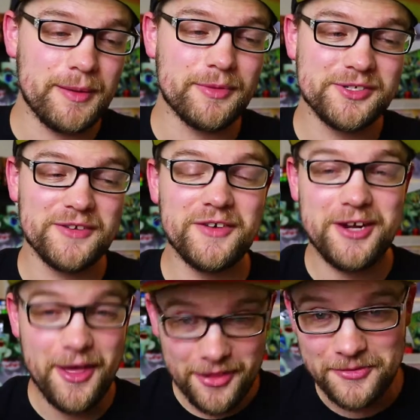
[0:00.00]
members of
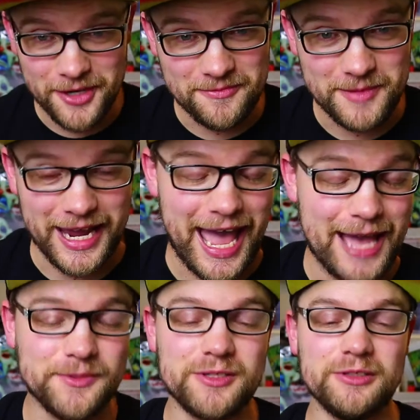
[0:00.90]
another one of my
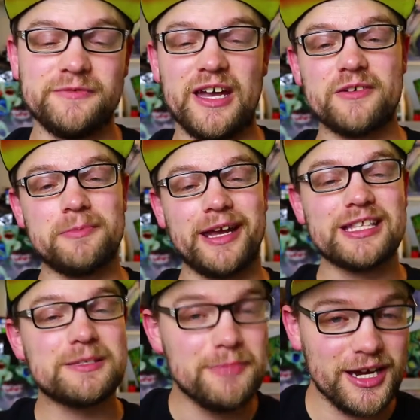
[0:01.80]
absolute favorite
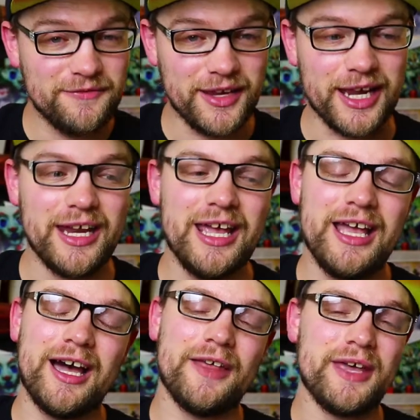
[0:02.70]
bands, Mudvayne.
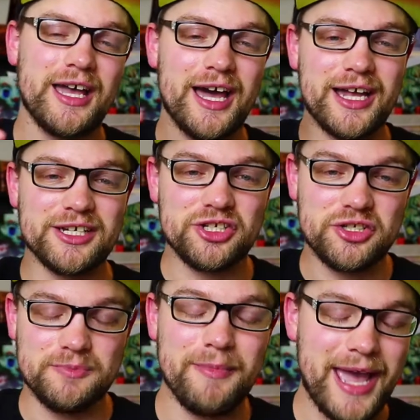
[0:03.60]
They got
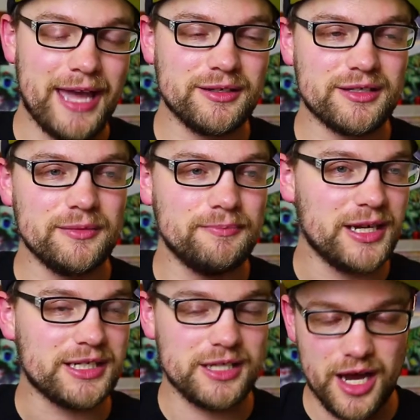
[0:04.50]
Matt
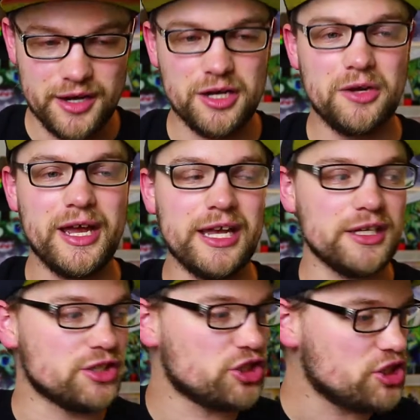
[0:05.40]
McDonough
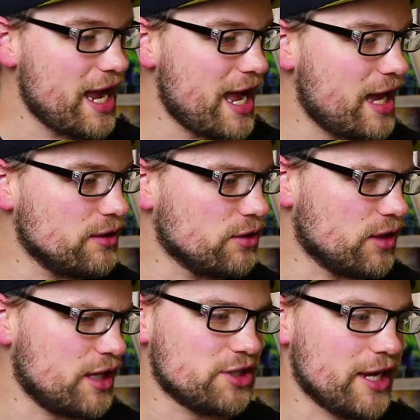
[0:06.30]

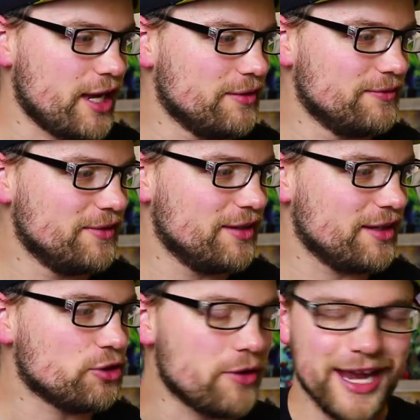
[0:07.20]
and
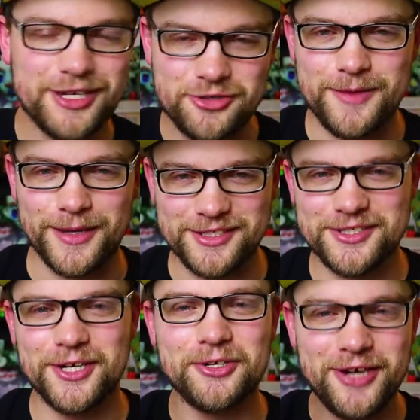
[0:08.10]
Greg Tribbett.
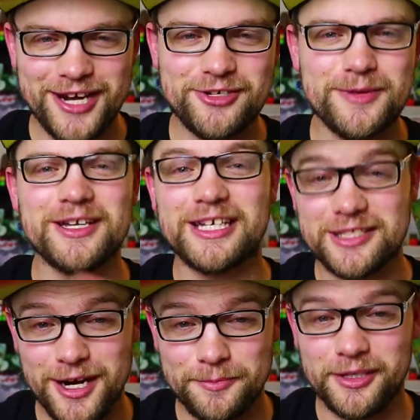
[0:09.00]
So Greg Tribbett,
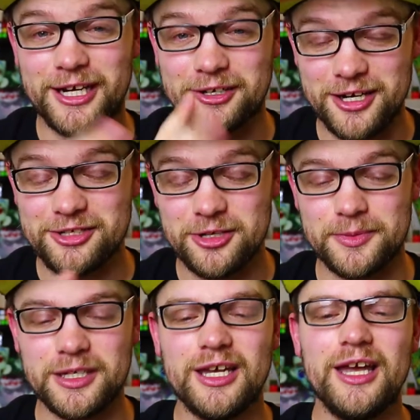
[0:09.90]
guitar player Greg
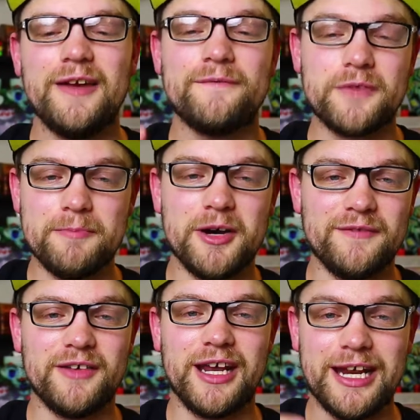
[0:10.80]
Tribbett from
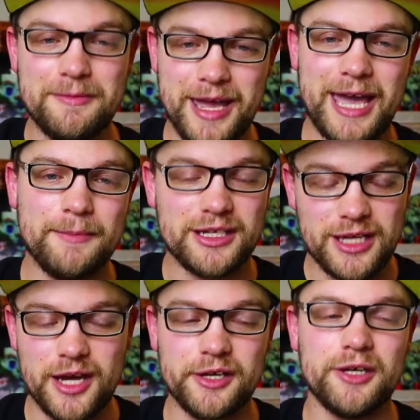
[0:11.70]
Mudvayne, and Matt
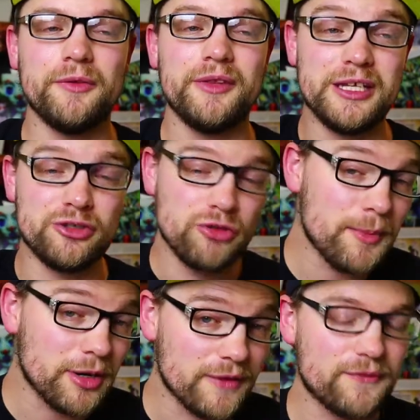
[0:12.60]
McDonough, the
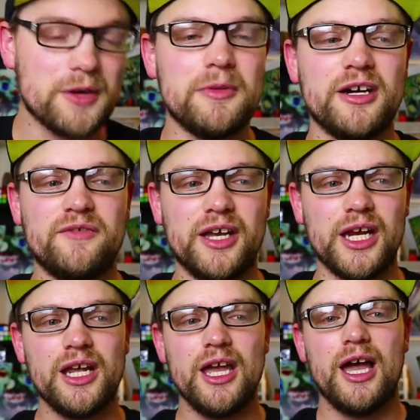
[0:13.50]
drummer from
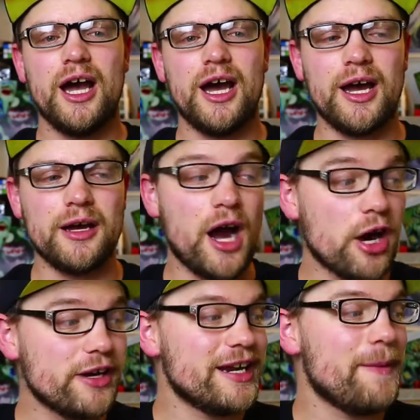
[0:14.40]
Mudvayne,
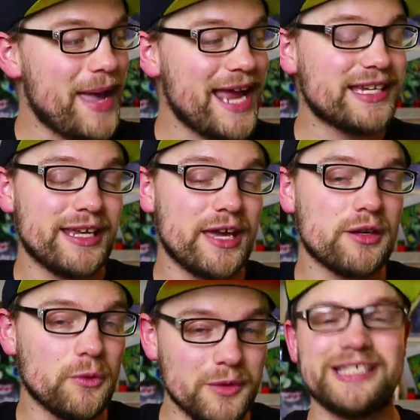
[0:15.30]
are in a band
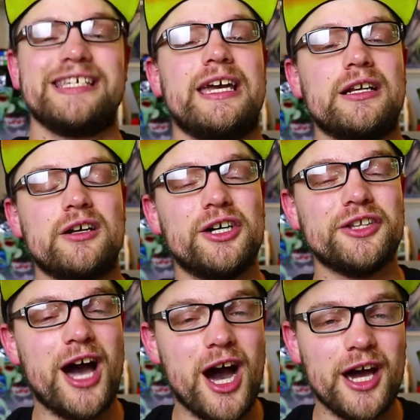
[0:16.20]
together once again
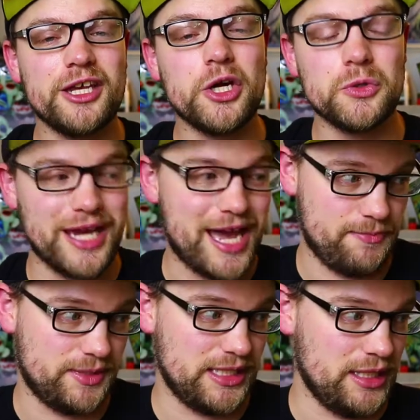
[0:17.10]
called
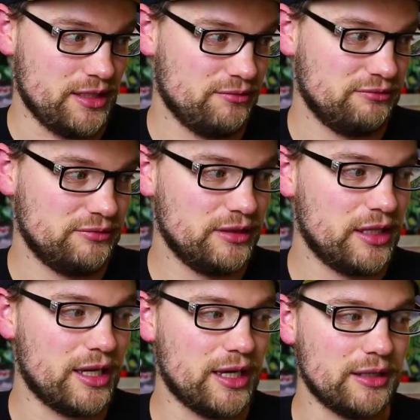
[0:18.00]
Audiotopsy.
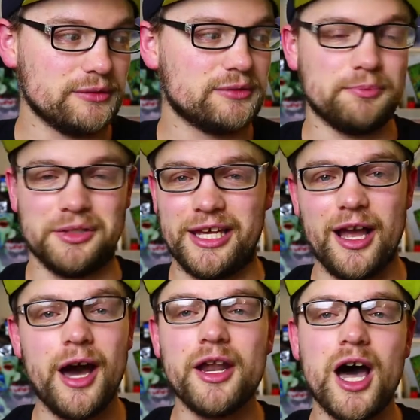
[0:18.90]
Play
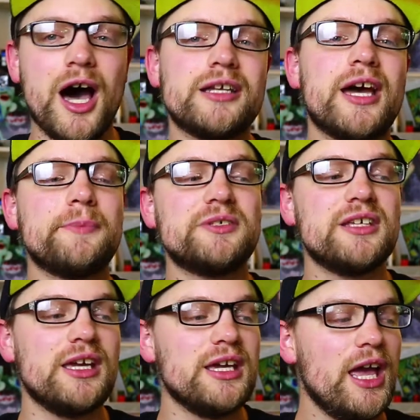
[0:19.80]
on
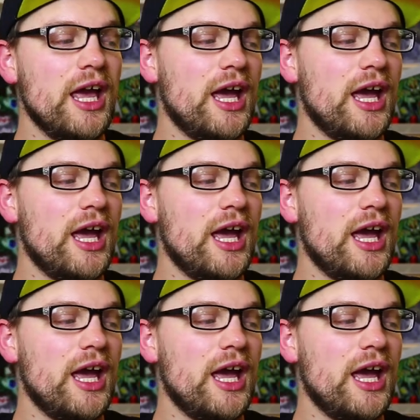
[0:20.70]
autopsy,